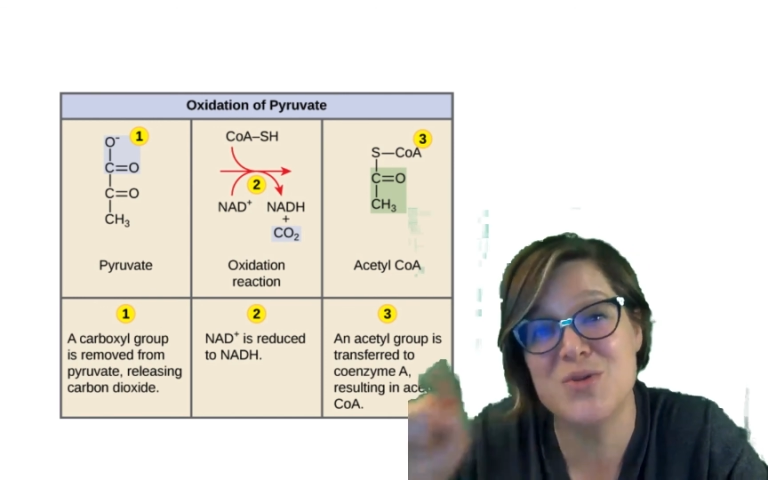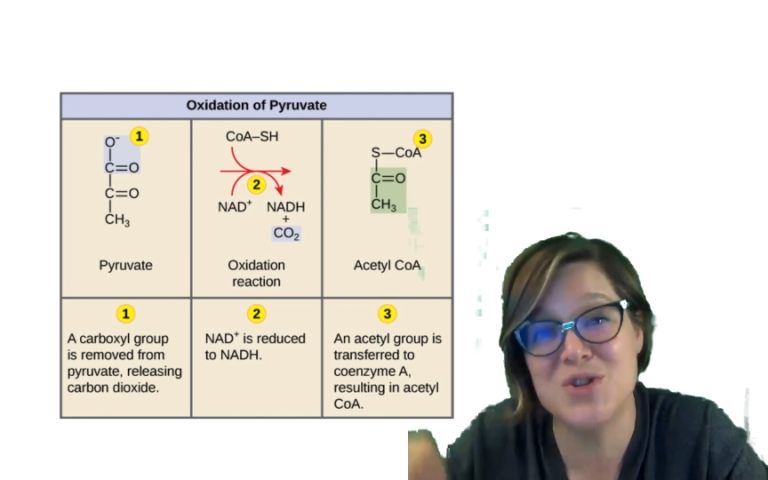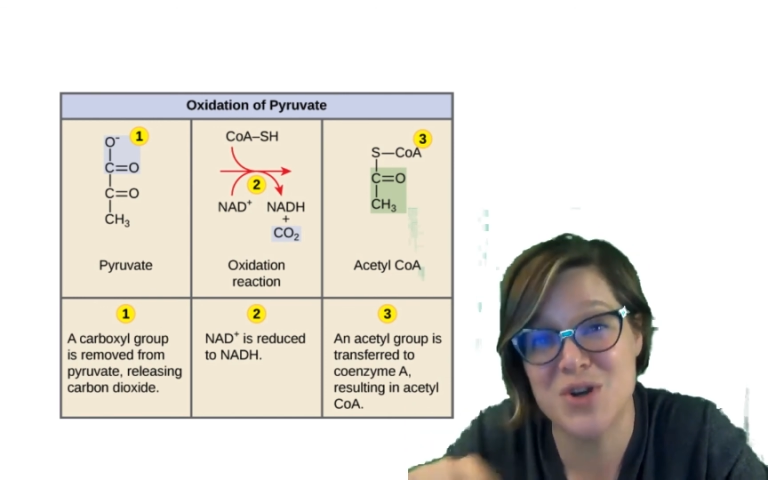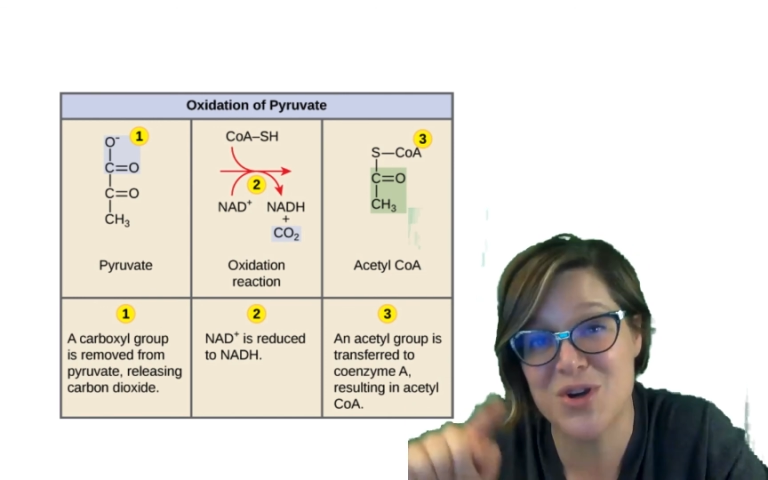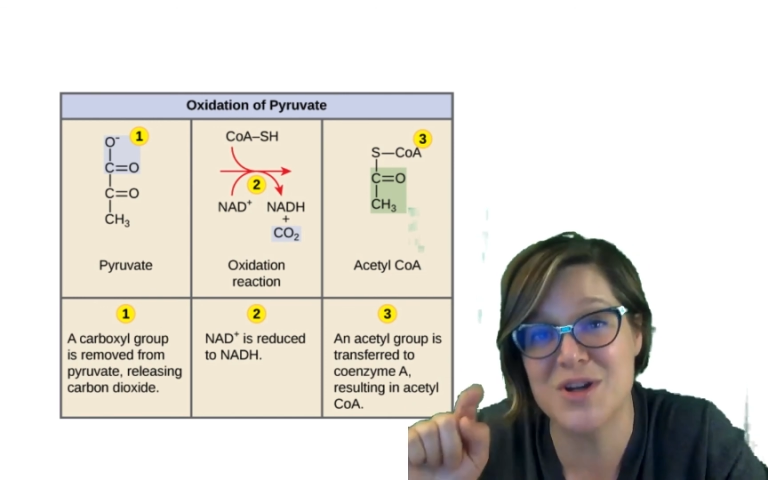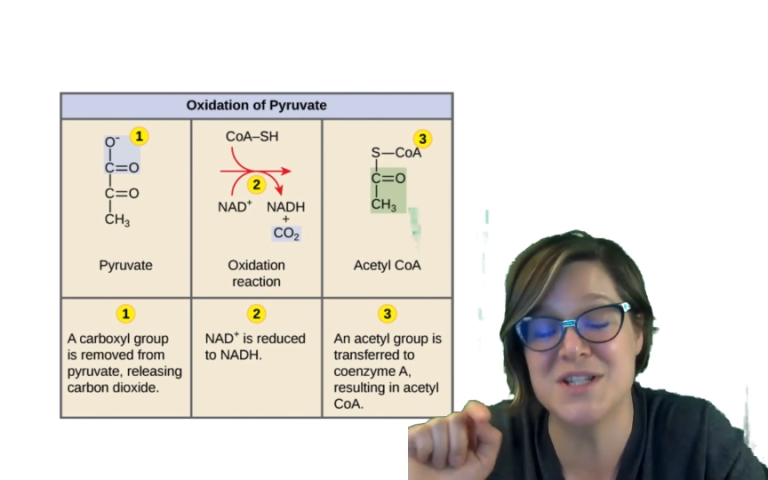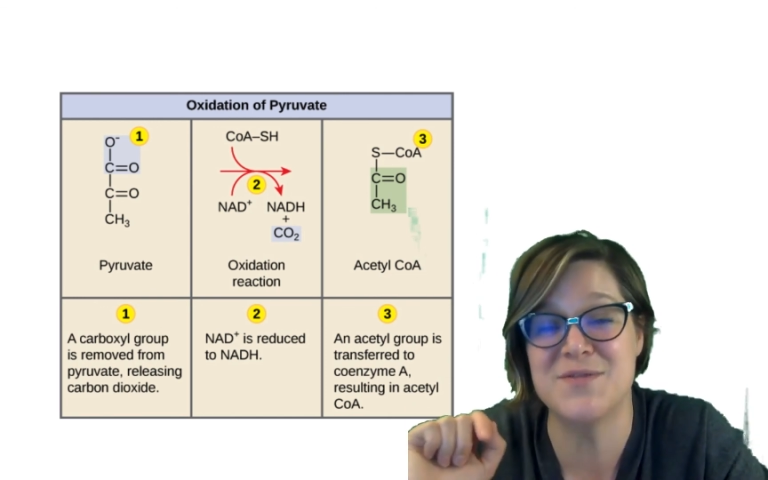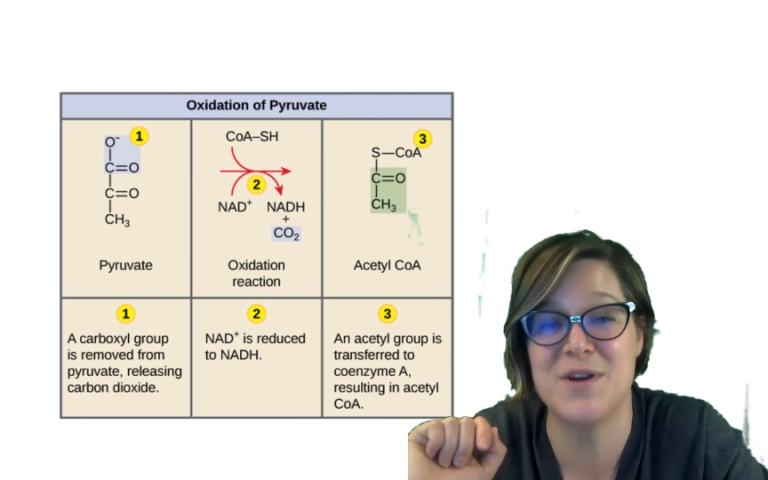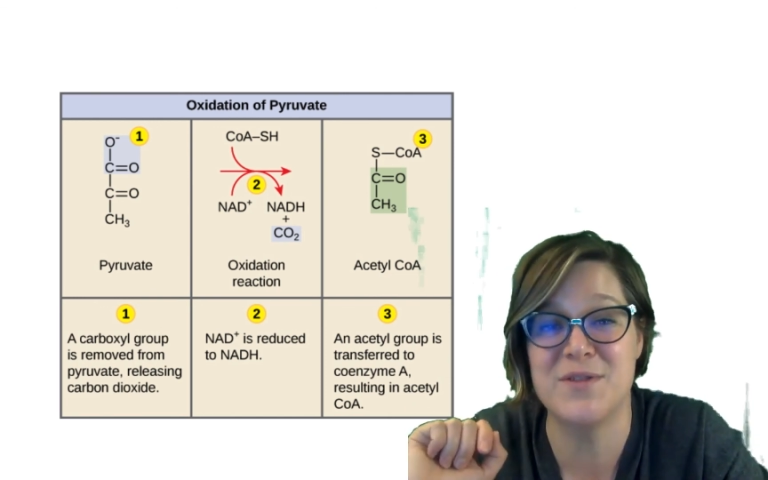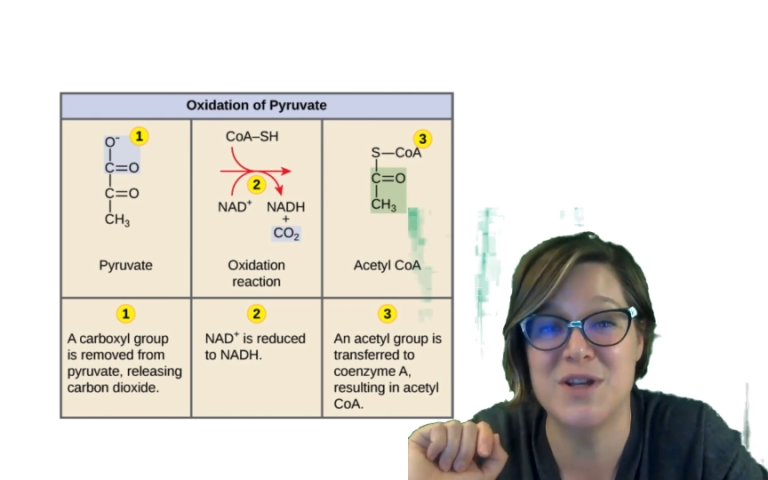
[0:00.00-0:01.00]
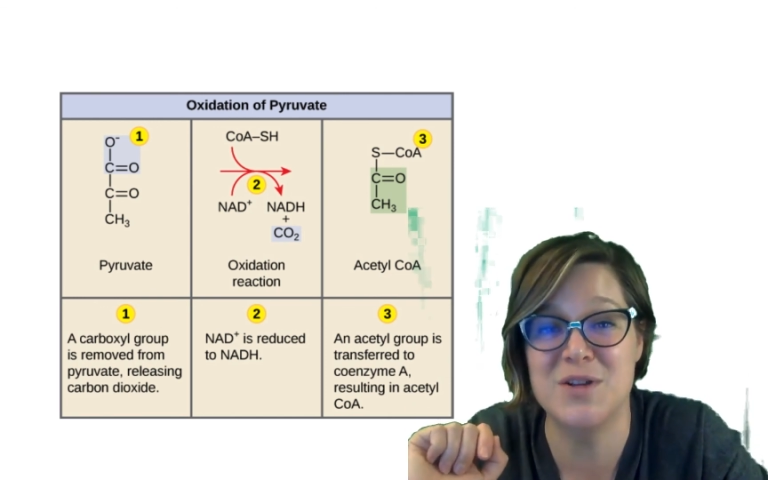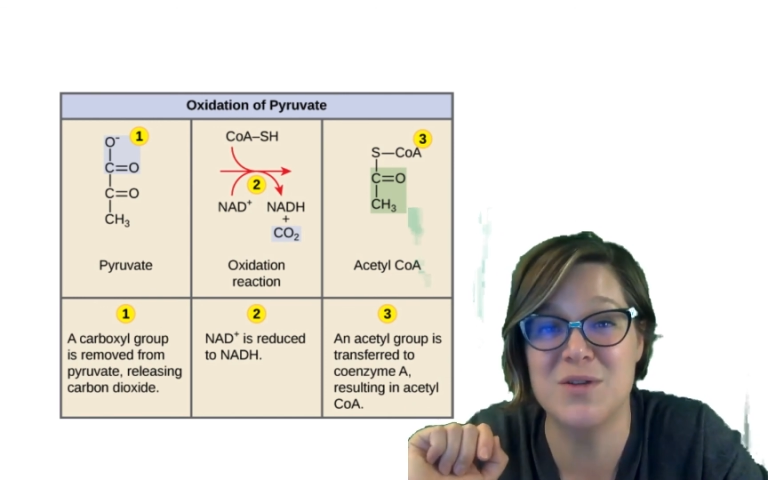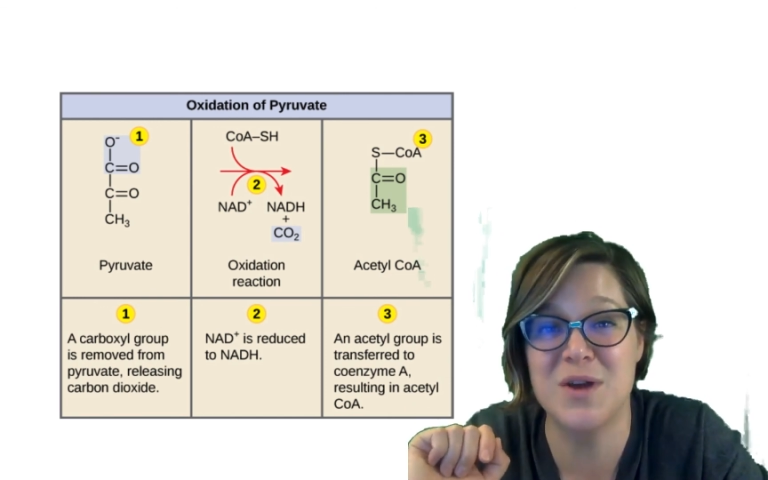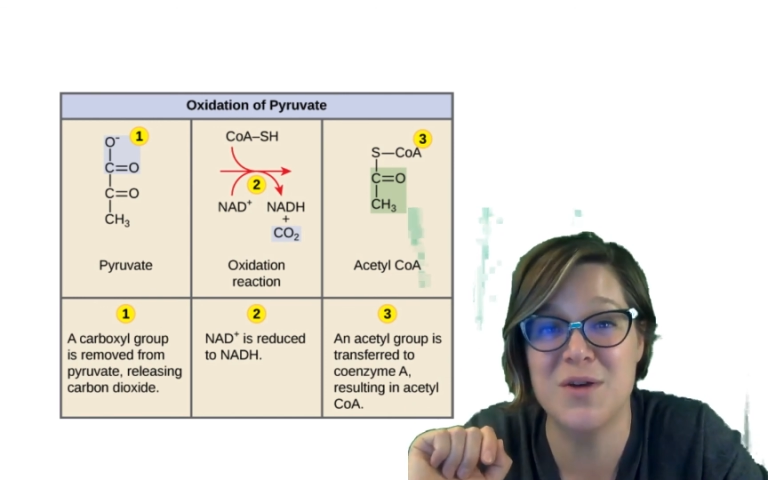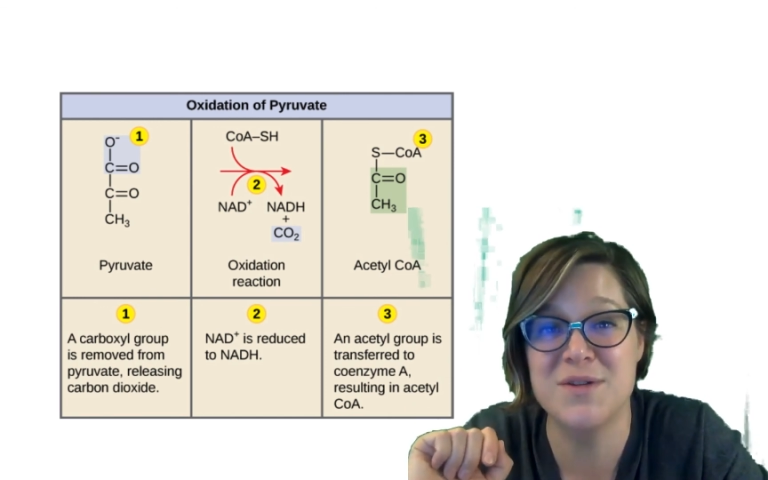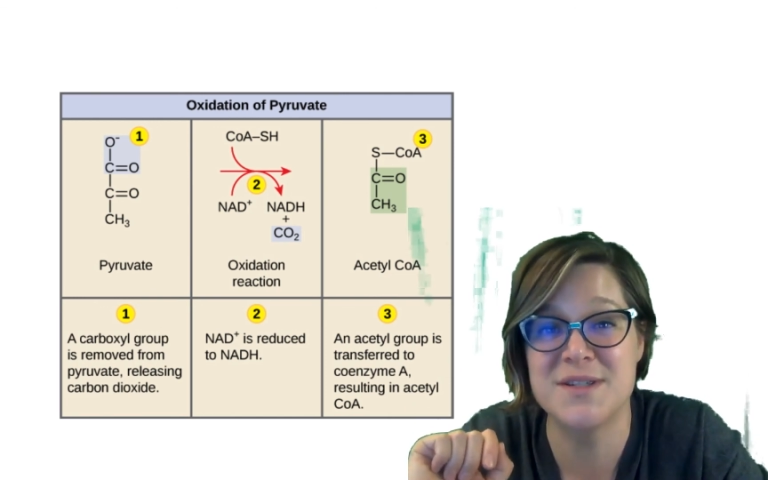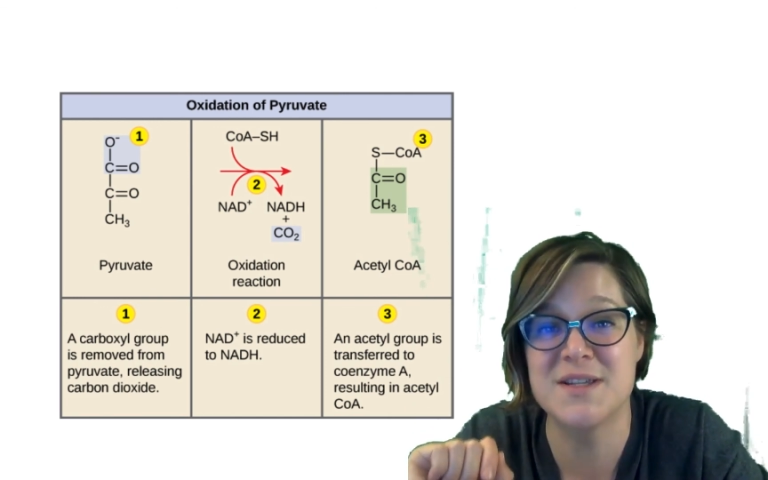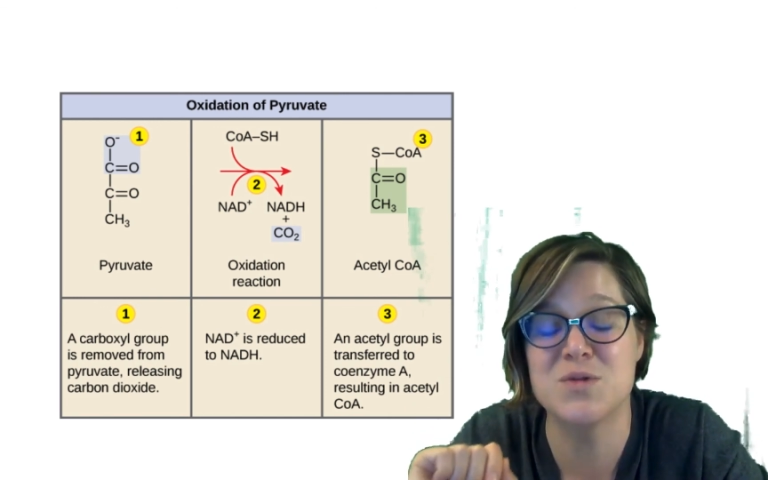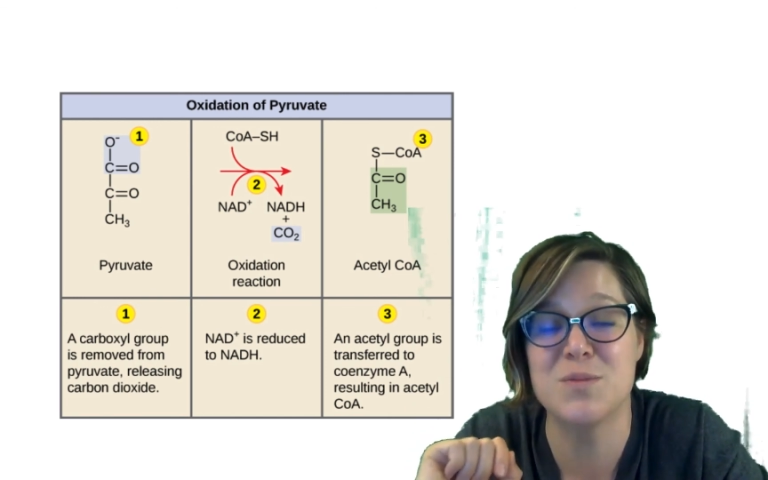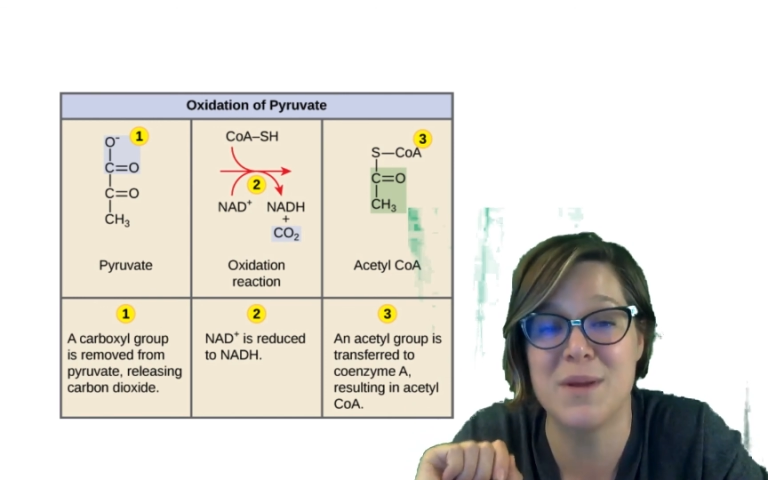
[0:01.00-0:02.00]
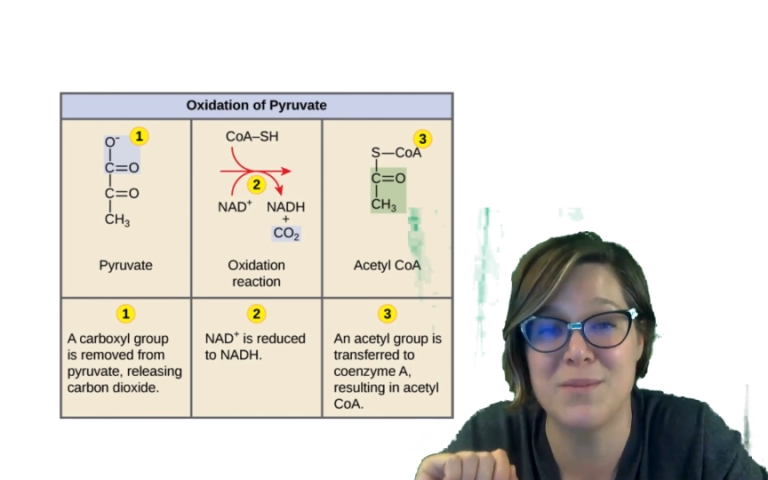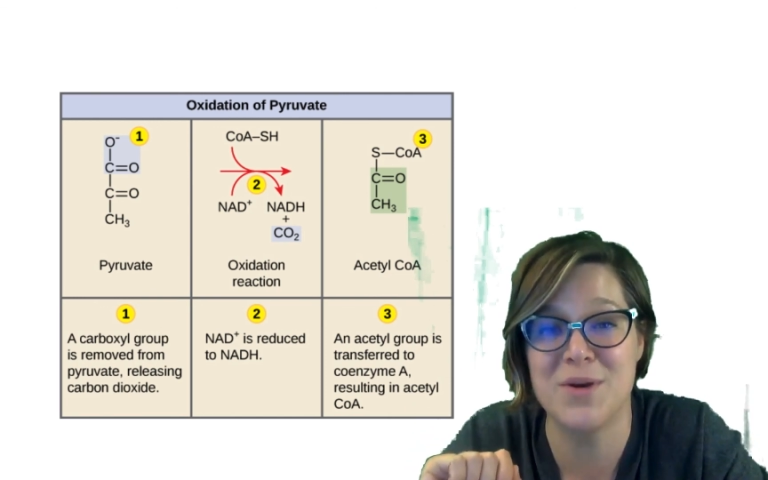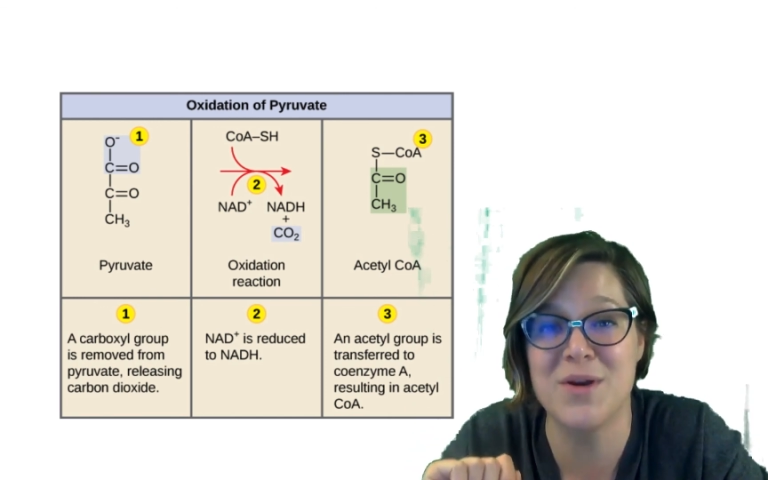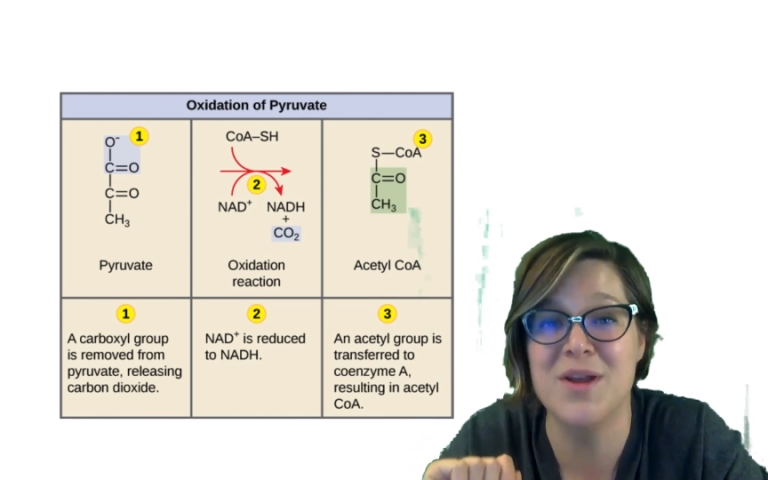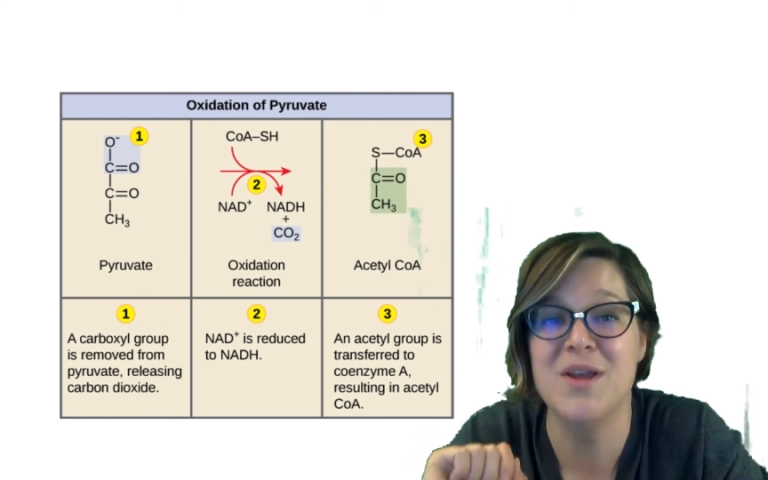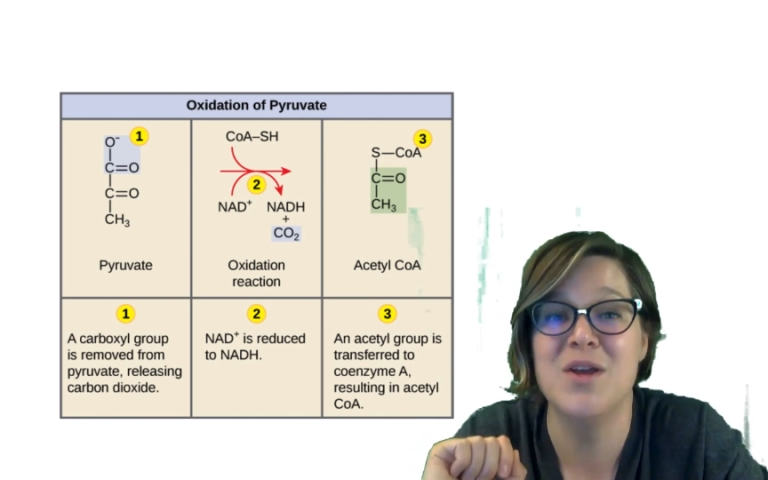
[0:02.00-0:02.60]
turns for every glucose, because remember,